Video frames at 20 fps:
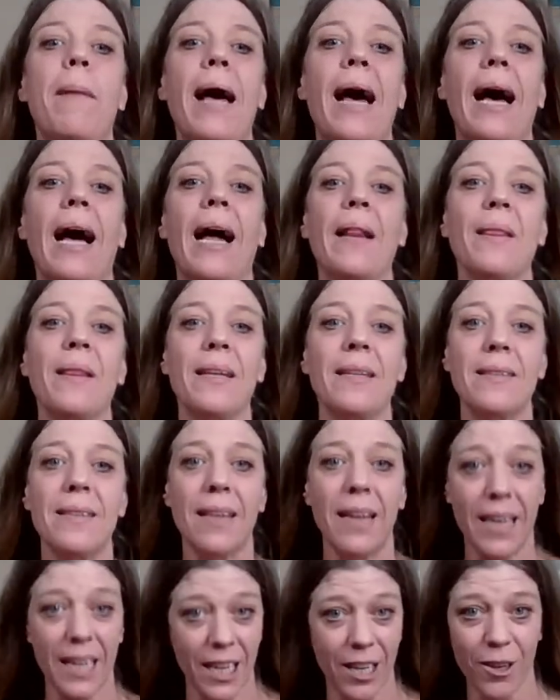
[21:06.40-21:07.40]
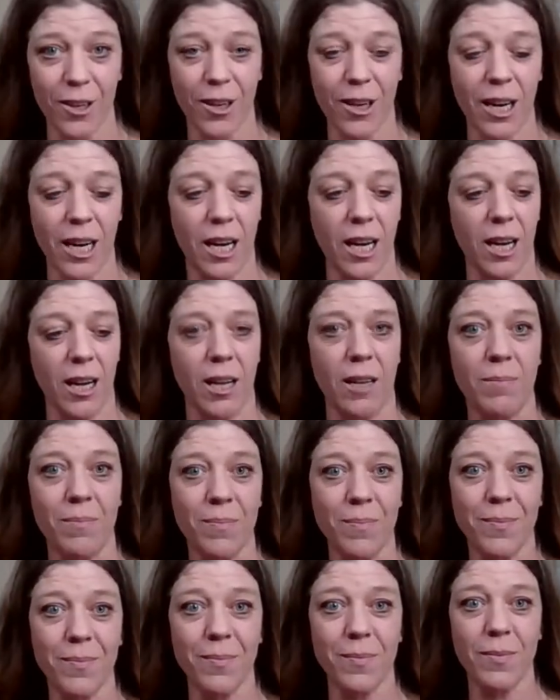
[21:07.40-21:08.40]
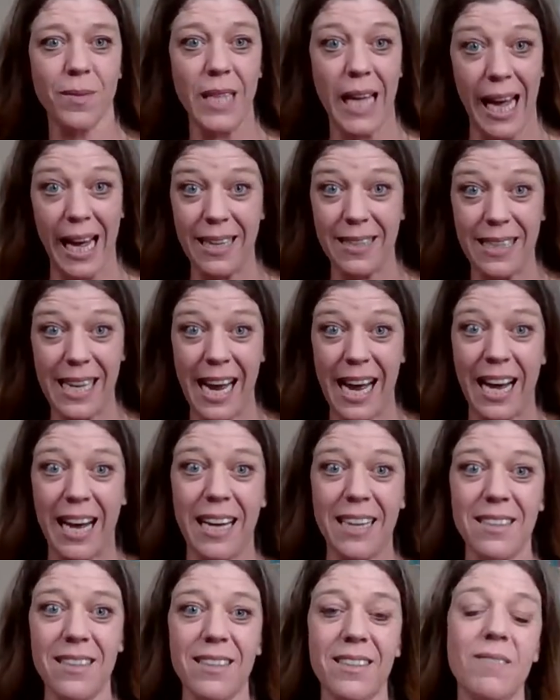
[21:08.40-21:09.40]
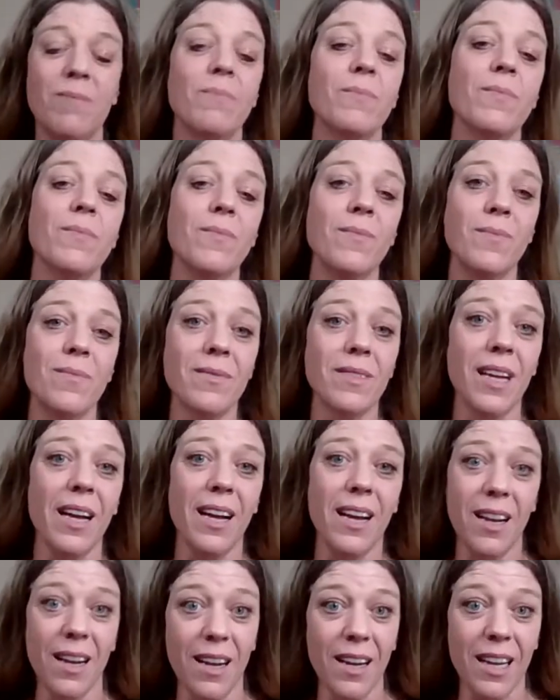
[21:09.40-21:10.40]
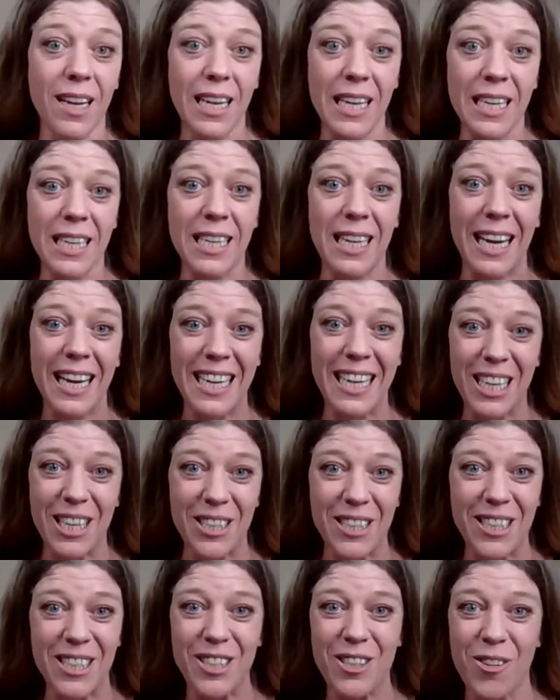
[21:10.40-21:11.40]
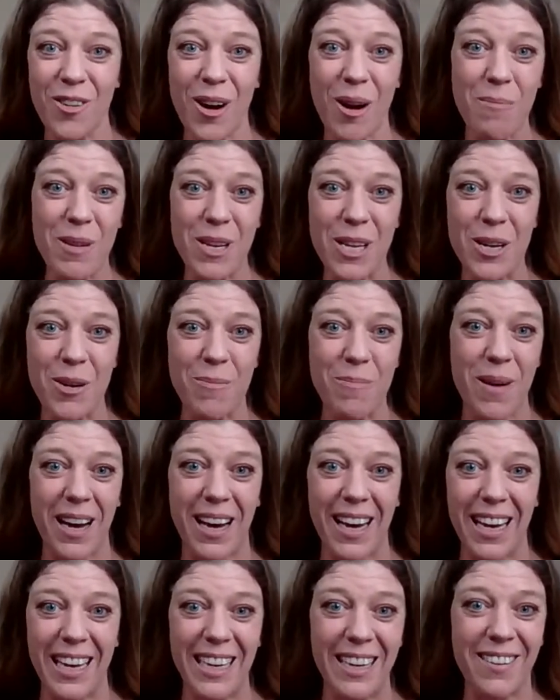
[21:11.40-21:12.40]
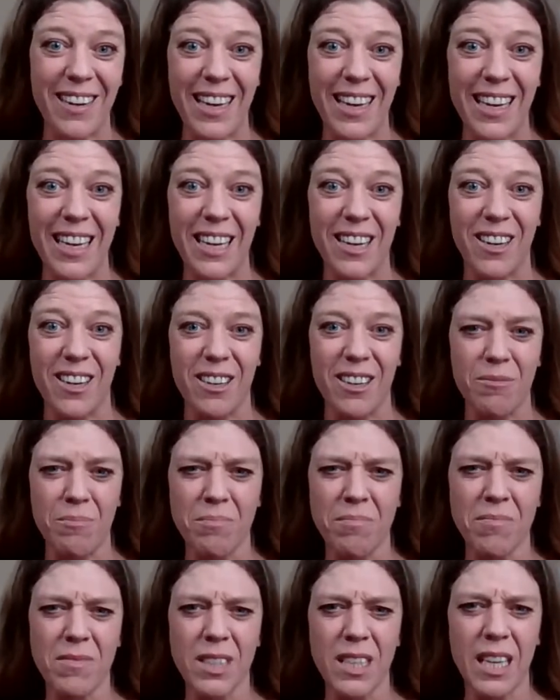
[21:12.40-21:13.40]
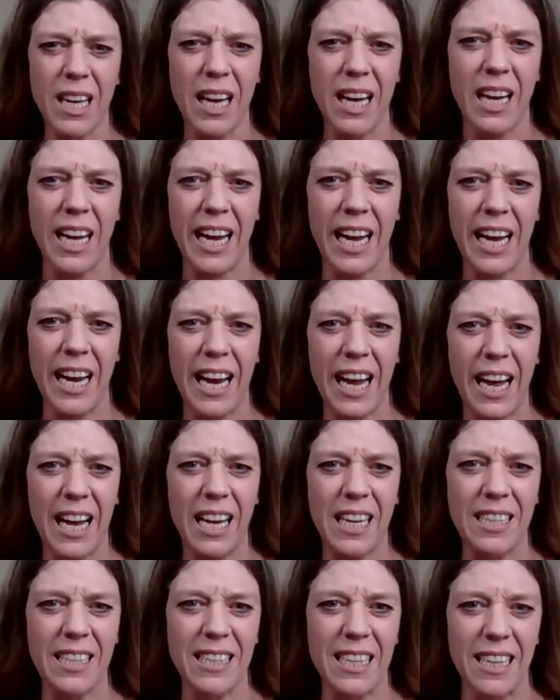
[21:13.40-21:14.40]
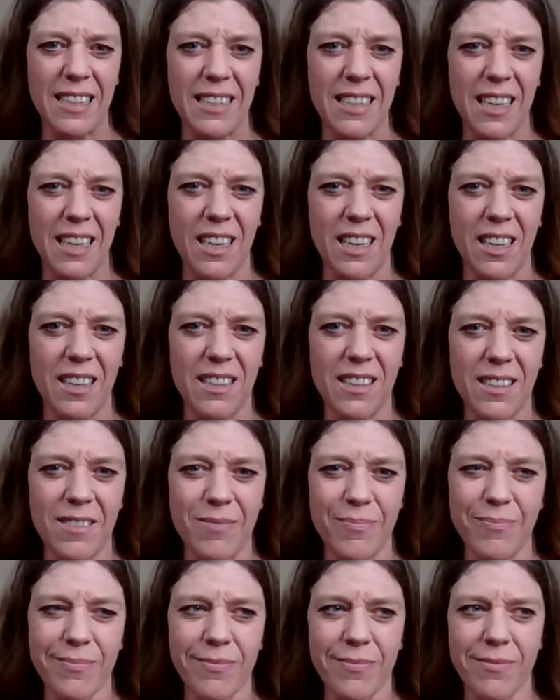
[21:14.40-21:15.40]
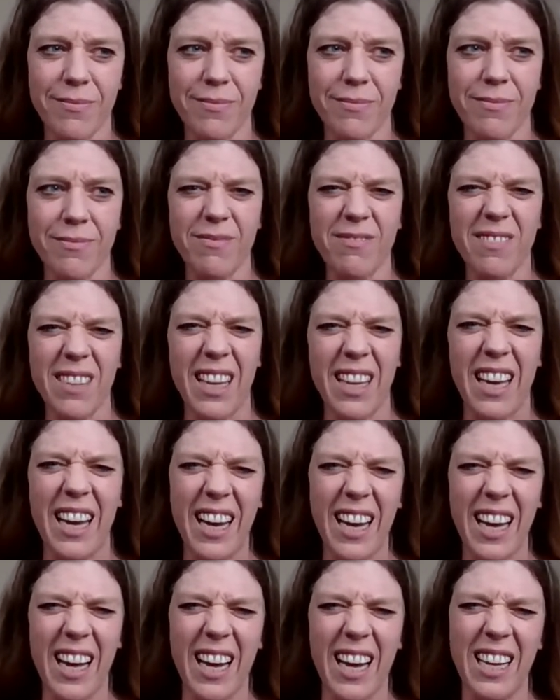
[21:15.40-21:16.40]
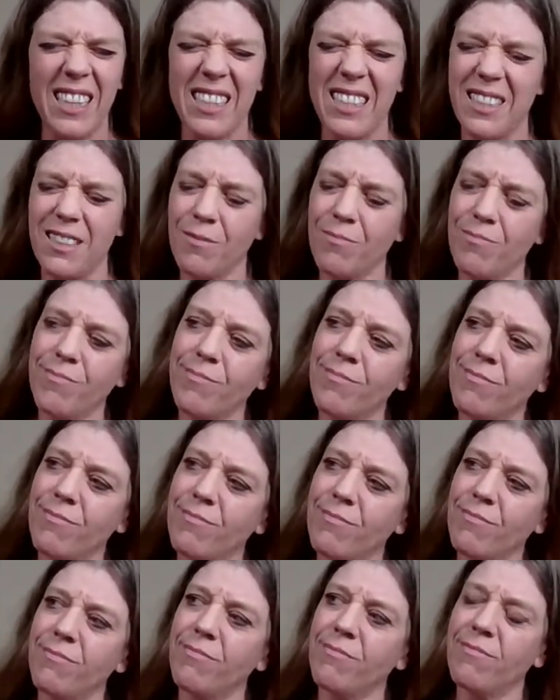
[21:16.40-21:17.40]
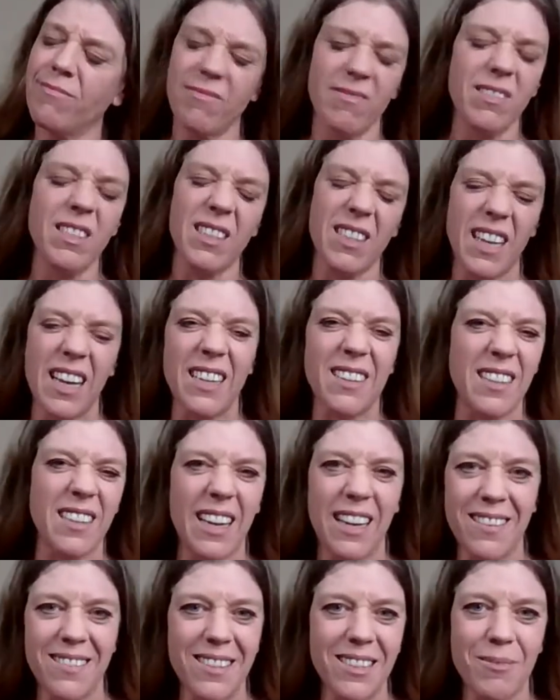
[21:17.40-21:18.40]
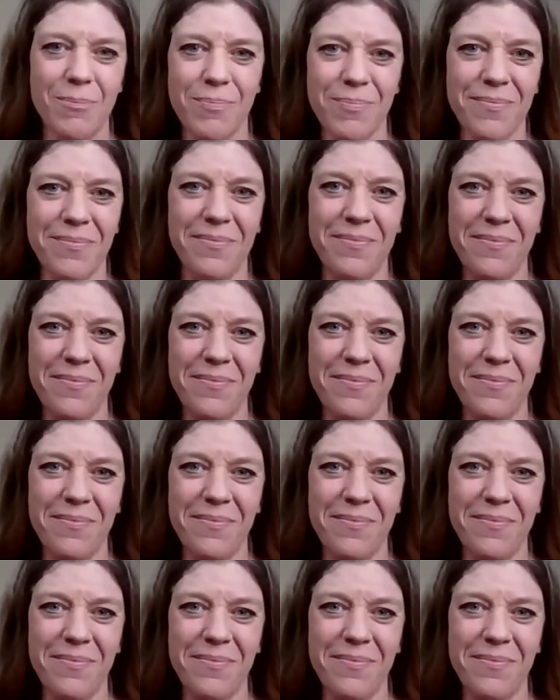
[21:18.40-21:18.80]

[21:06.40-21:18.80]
bath. It's like your S hands, and it's like you're scrubbing your body right here. Kind of A hands, S hands. A hands? It's S hands.